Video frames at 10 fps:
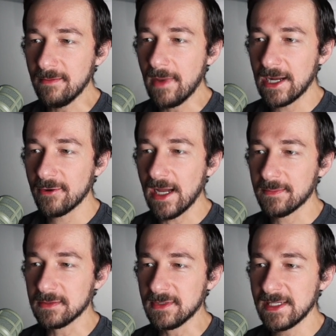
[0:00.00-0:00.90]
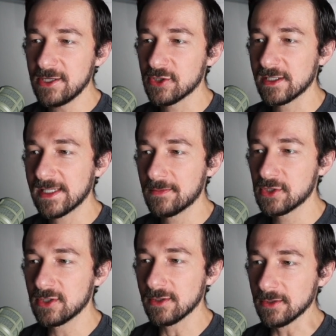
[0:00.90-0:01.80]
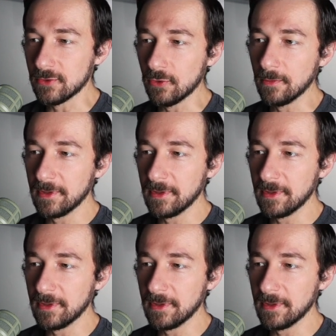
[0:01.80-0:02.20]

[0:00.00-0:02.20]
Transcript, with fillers: battery optimization exception to Google